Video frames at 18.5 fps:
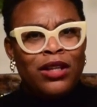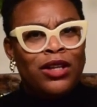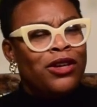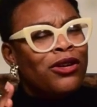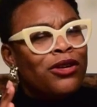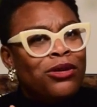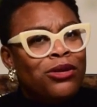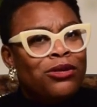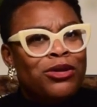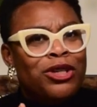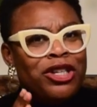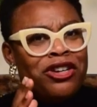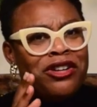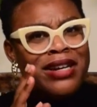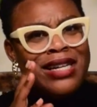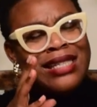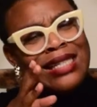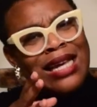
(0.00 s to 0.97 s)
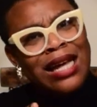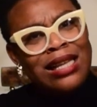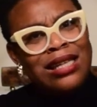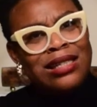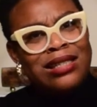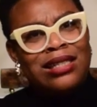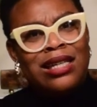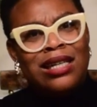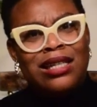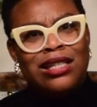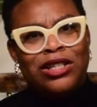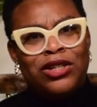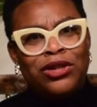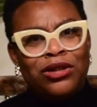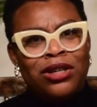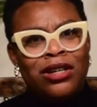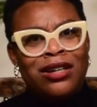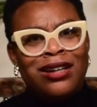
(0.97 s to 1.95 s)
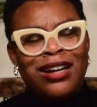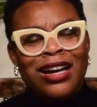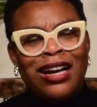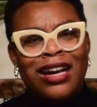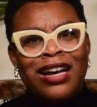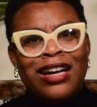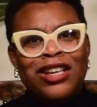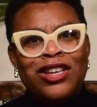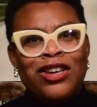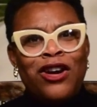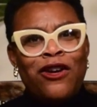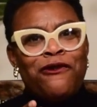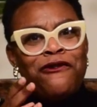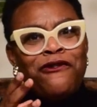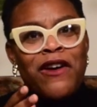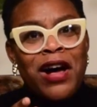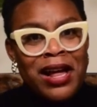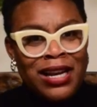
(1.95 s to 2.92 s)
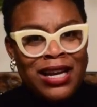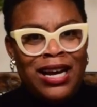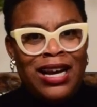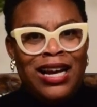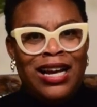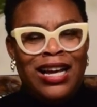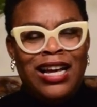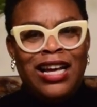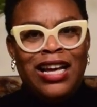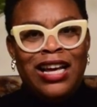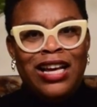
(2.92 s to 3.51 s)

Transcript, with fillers: You're intelligent. You're funny.